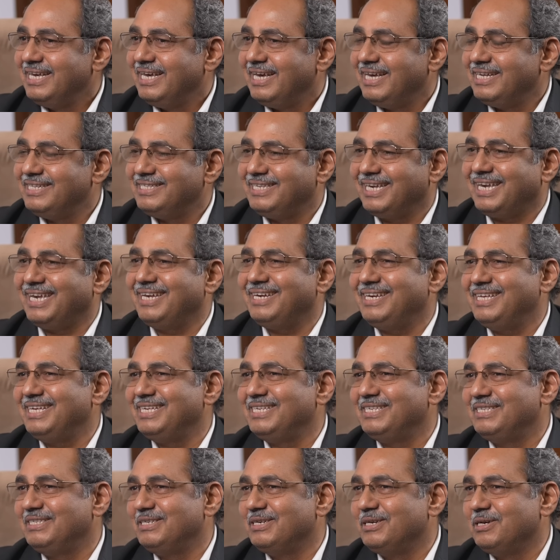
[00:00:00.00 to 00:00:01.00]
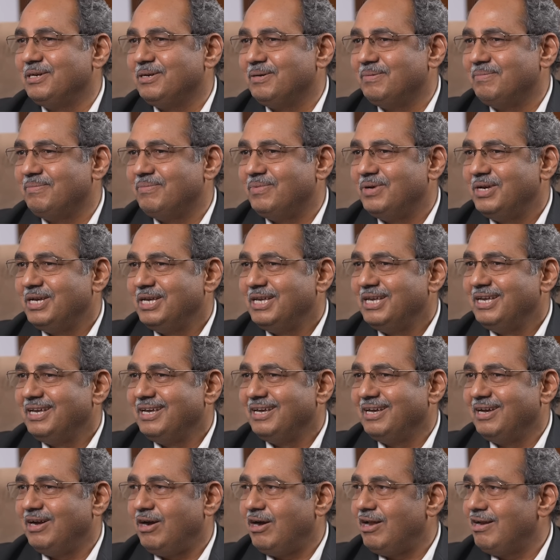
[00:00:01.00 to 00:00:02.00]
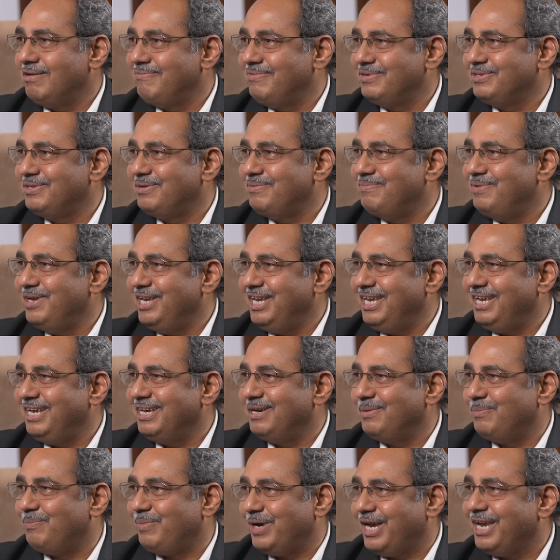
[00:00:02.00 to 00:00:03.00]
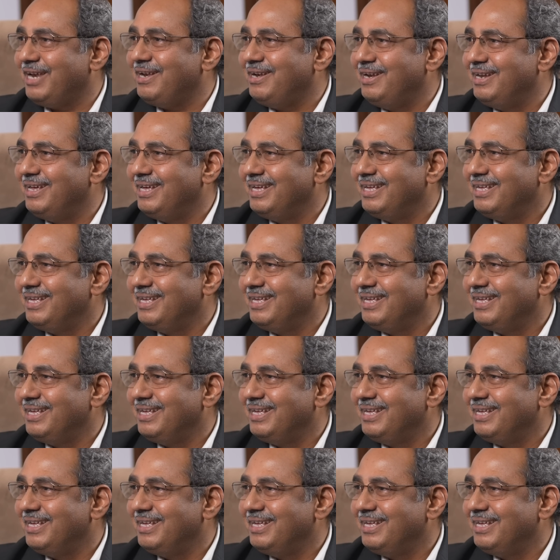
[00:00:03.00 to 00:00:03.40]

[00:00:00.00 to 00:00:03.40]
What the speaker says: And second is, all of us are being paid.